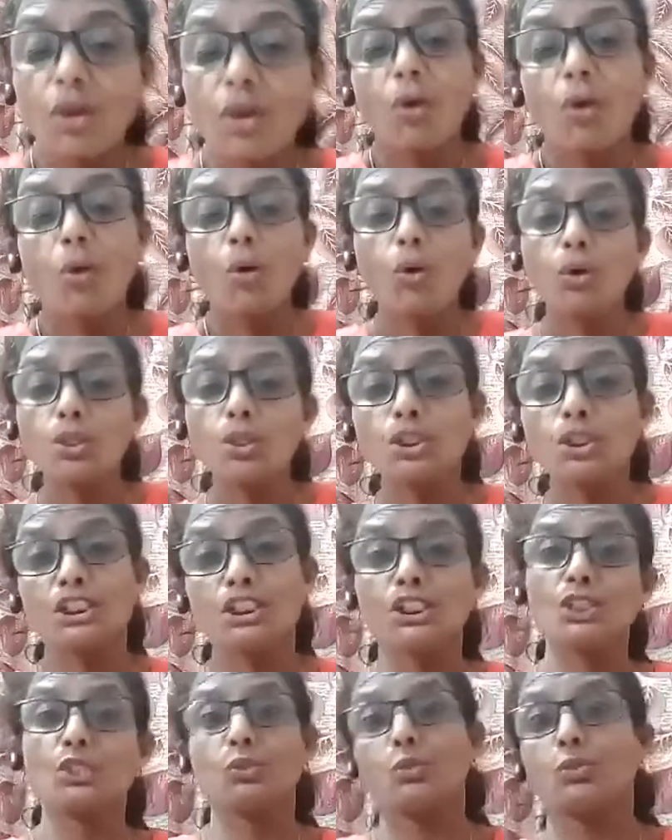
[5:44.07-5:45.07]
or she
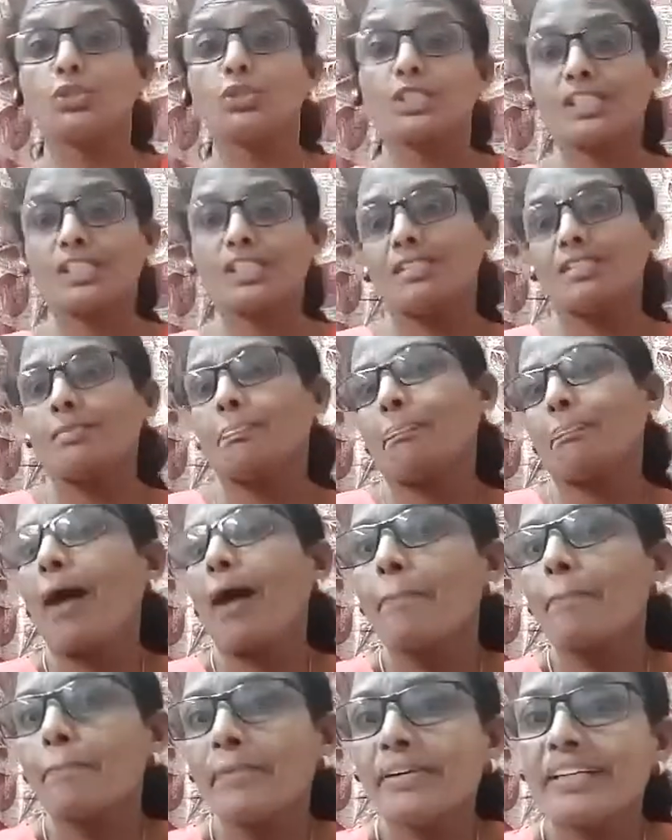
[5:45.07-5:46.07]
is roasting
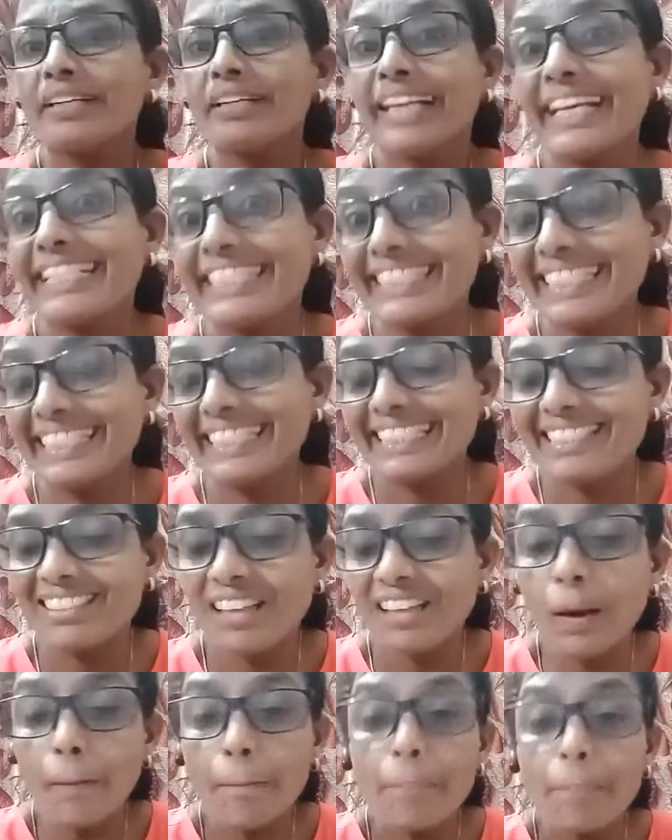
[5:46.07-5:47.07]
papad,
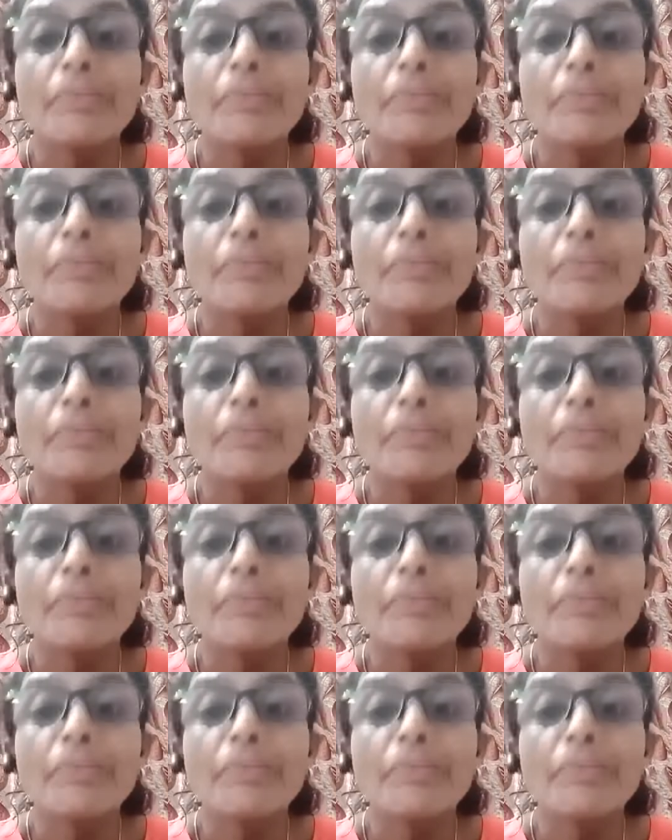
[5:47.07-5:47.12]
etc.?